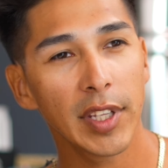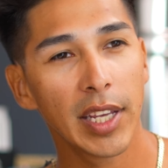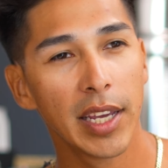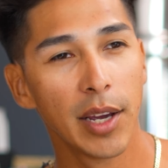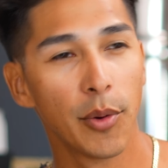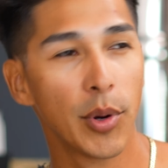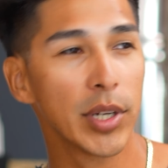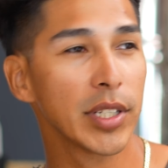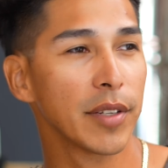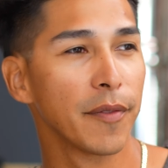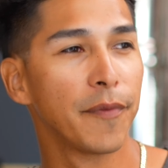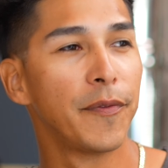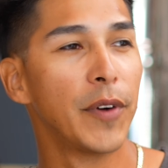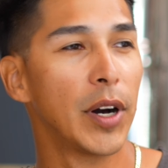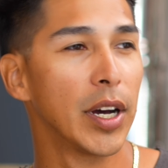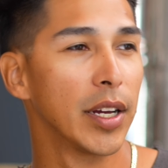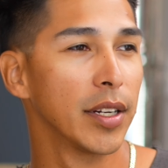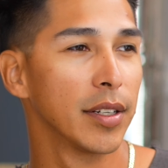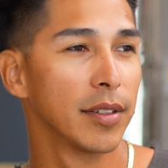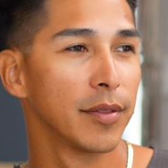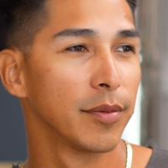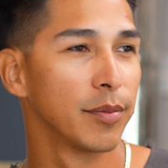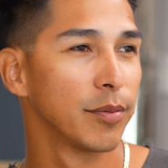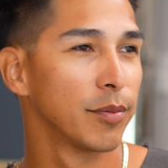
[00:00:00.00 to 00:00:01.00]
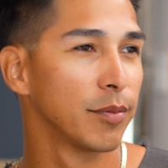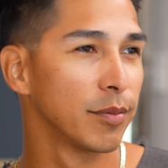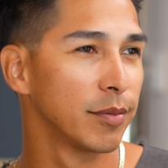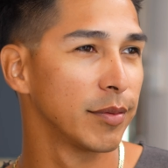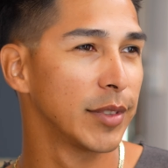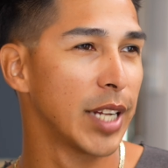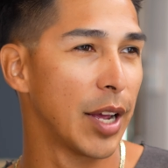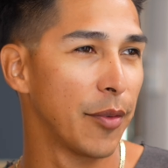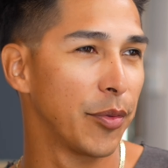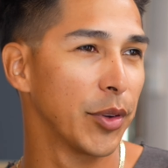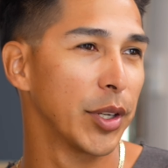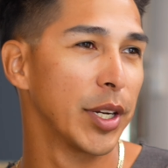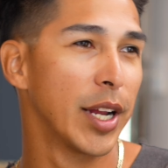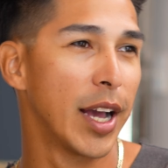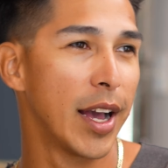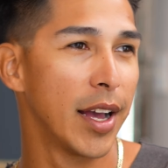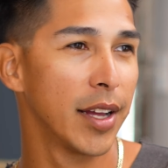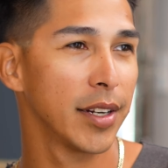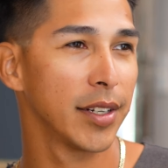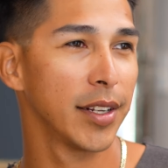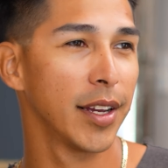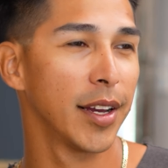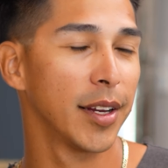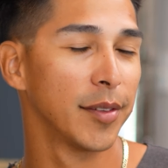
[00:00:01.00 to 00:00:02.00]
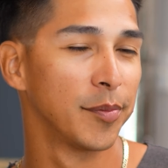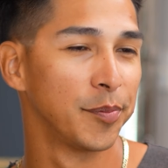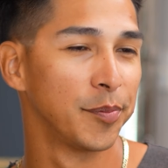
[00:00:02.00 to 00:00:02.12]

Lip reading: it wasn't fun. Definitely not. Yeah.